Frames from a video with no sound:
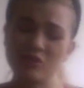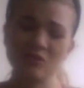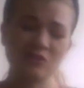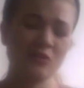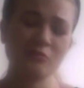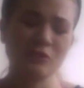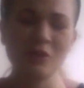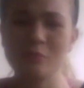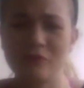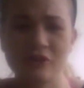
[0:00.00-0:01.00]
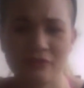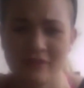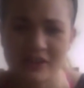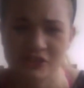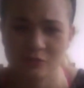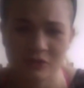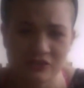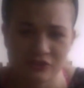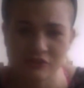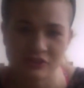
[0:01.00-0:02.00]
Don't bring your fashion
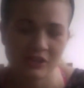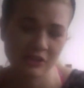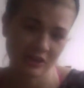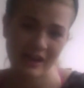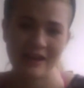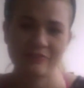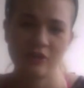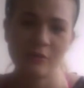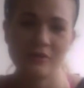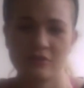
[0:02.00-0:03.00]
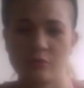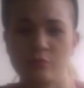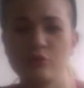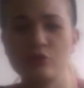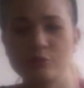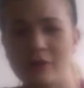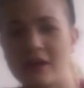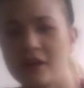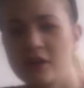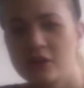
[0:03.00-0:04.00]
ones. Usually you're going to have to go into the pool, but
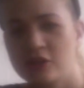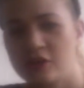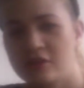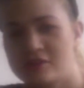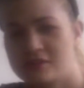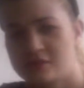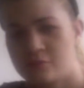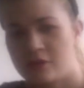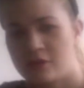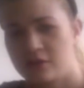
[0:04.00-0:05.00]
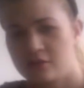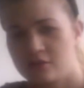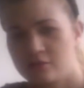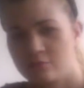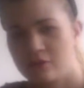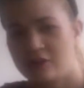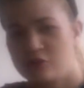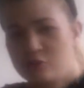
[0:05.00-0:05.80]
you know, this is my new